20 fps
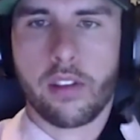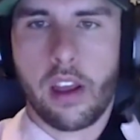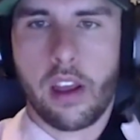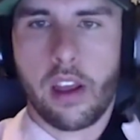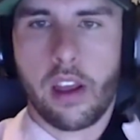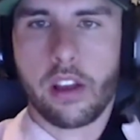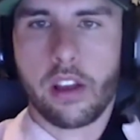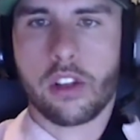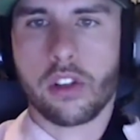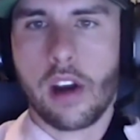I
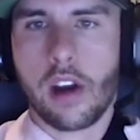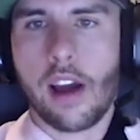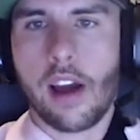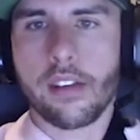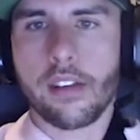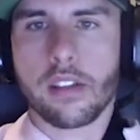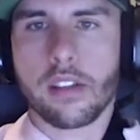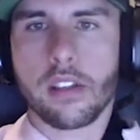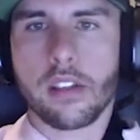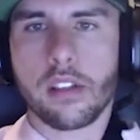think
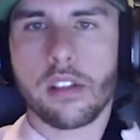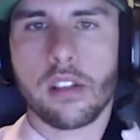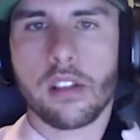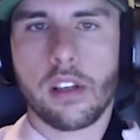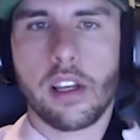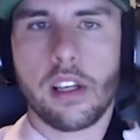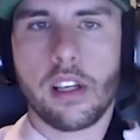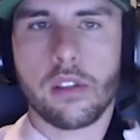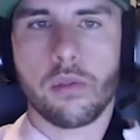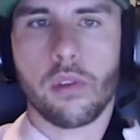Travis is
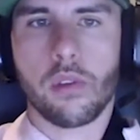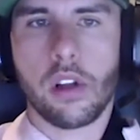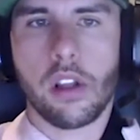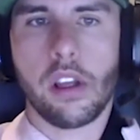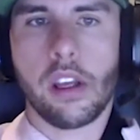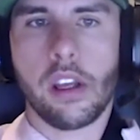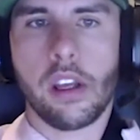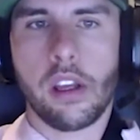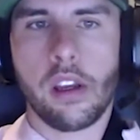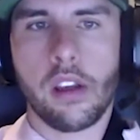he's
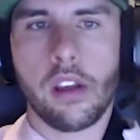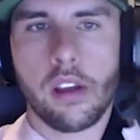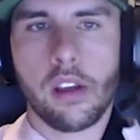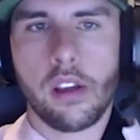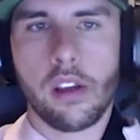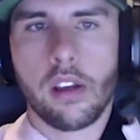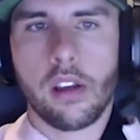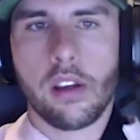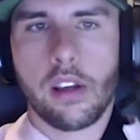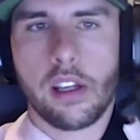really
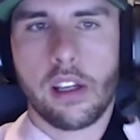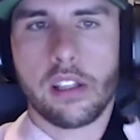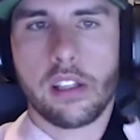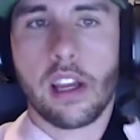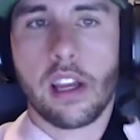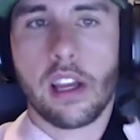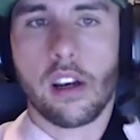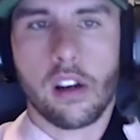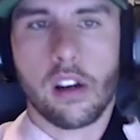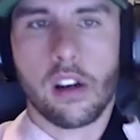he's
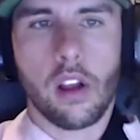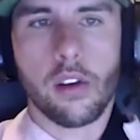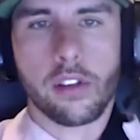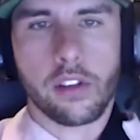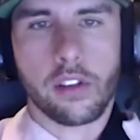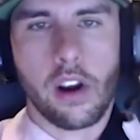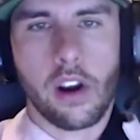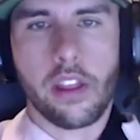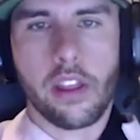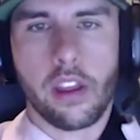getting
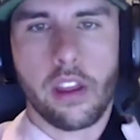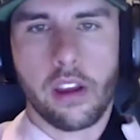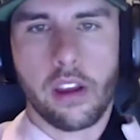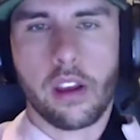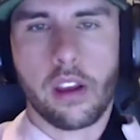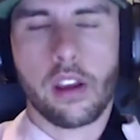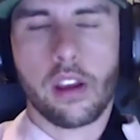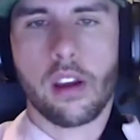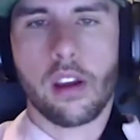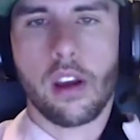closer. I think.